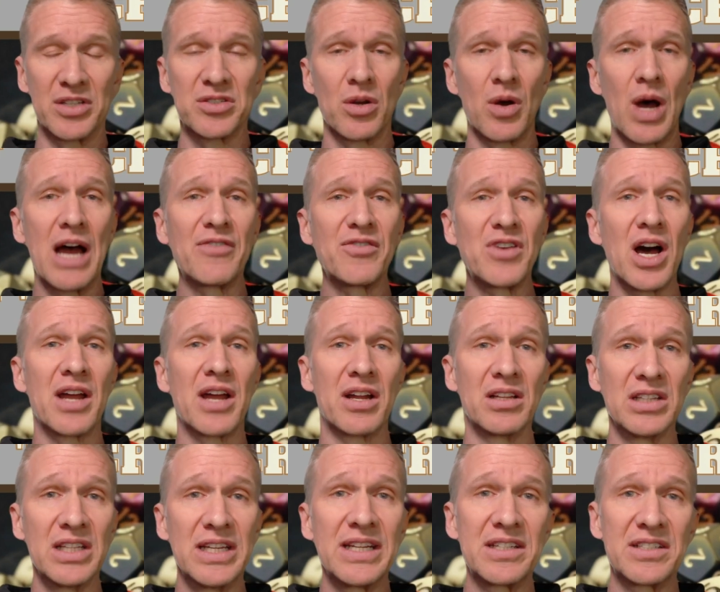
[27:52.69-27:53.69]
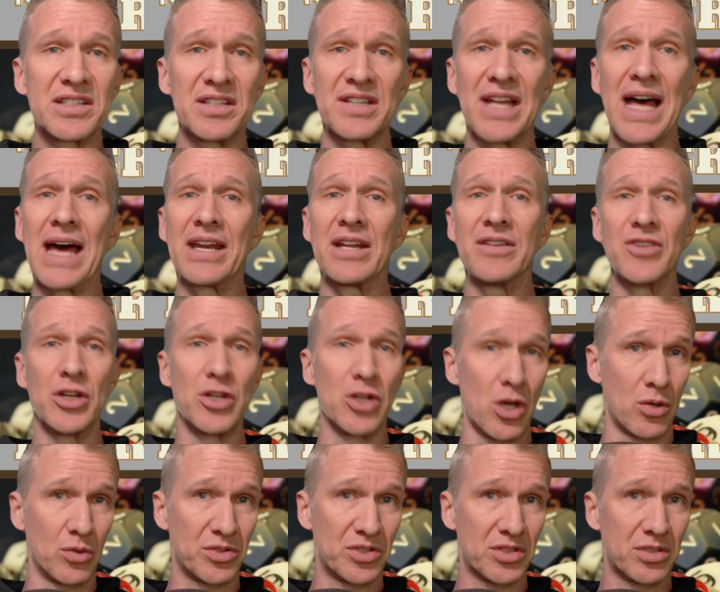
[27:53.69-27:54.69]
So I've got a link to that in the
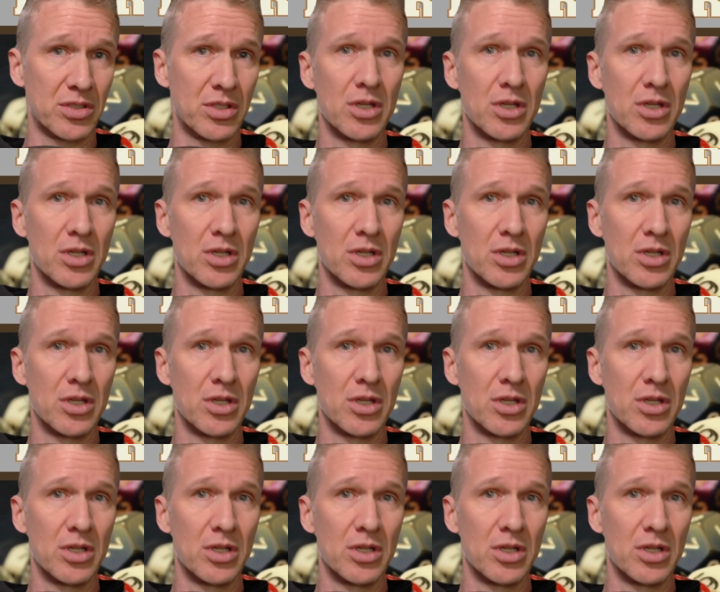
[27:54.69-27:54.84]
notes.